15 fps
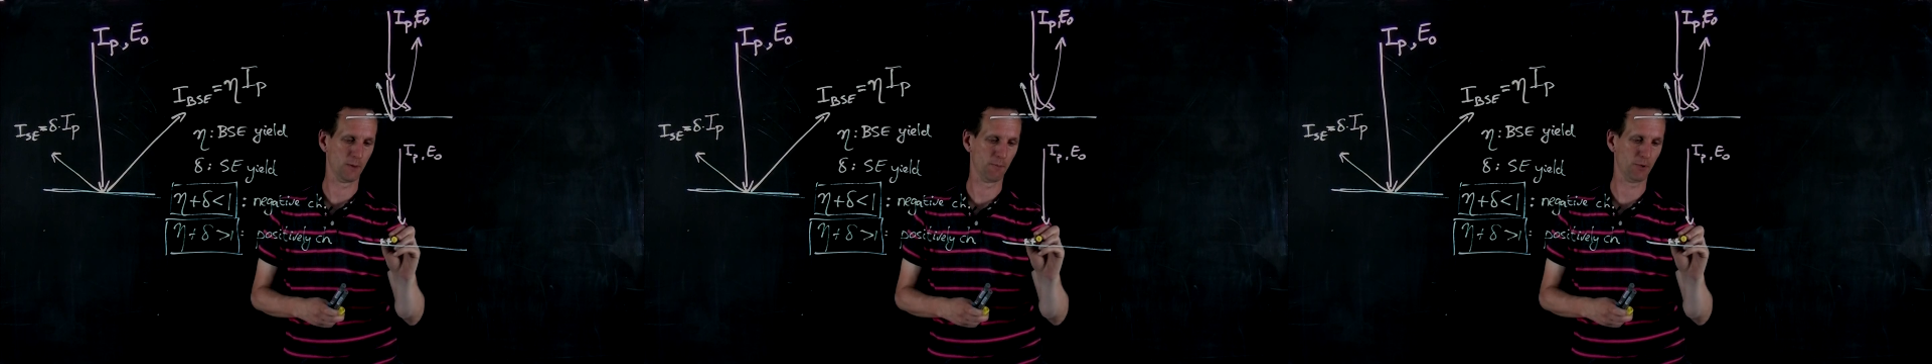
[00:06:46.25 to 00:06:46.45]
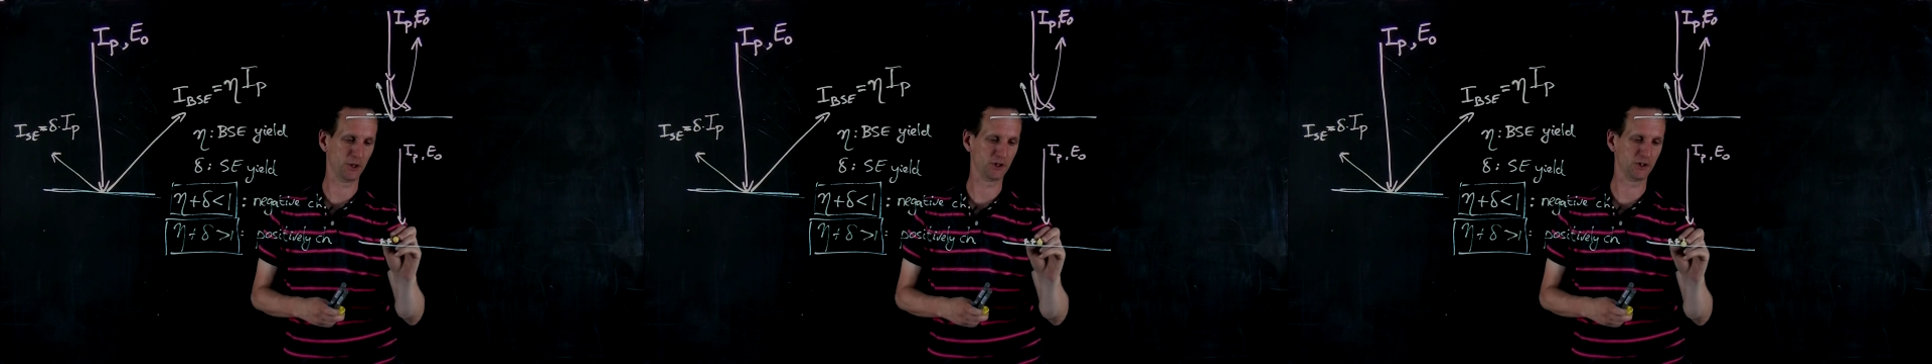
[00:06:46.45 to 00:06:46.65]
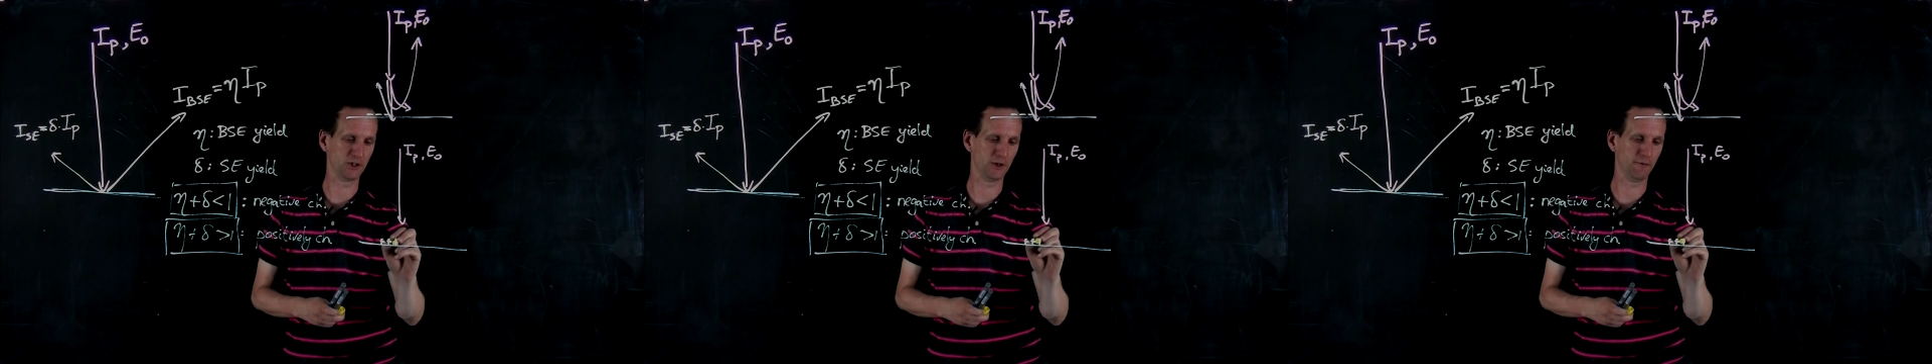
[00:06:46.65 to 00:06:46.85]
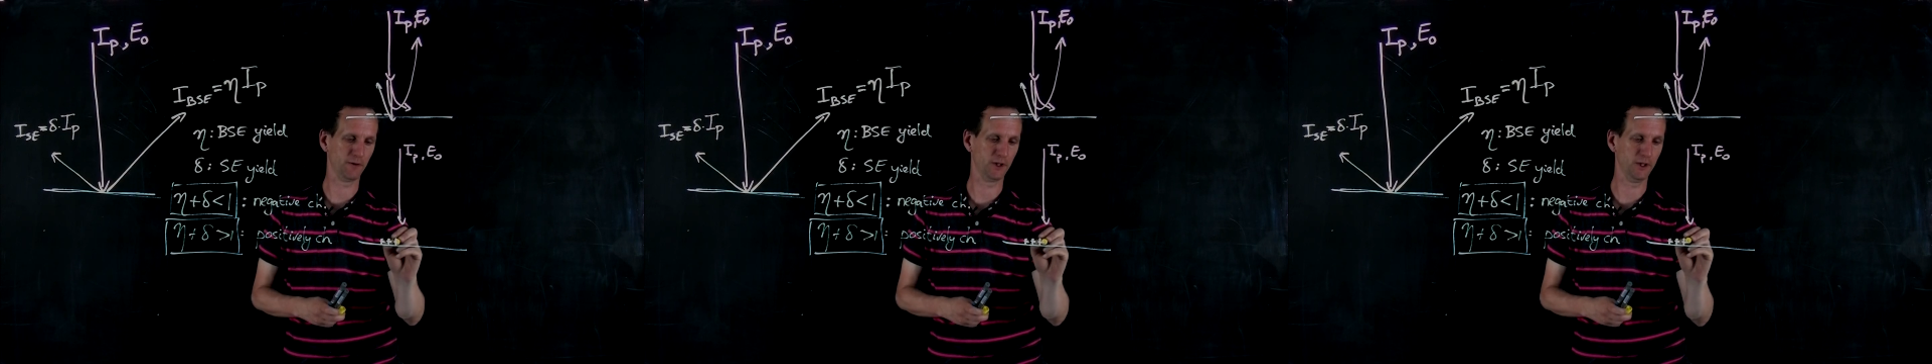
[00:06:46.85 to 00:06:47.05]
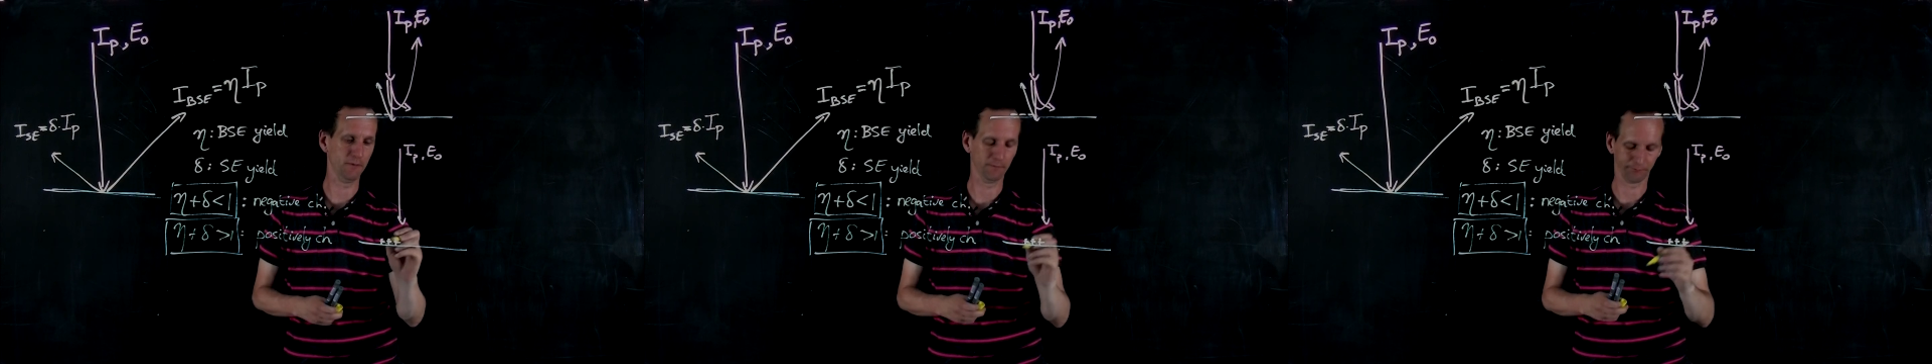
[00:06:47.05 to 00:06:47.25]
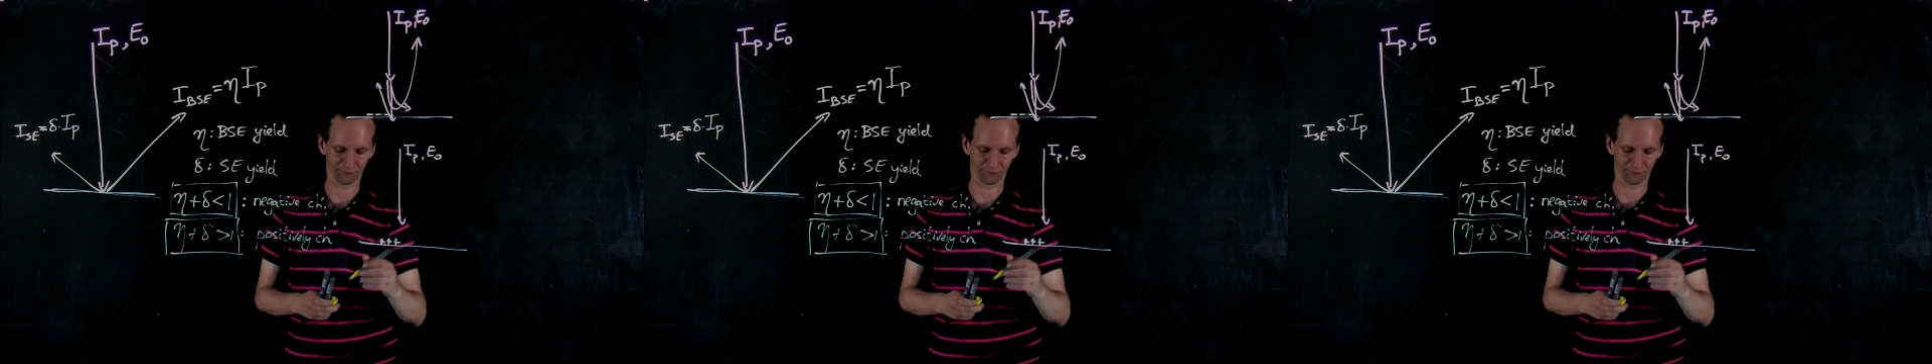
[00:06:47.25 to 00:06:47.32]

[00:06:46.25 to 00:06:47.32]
positively.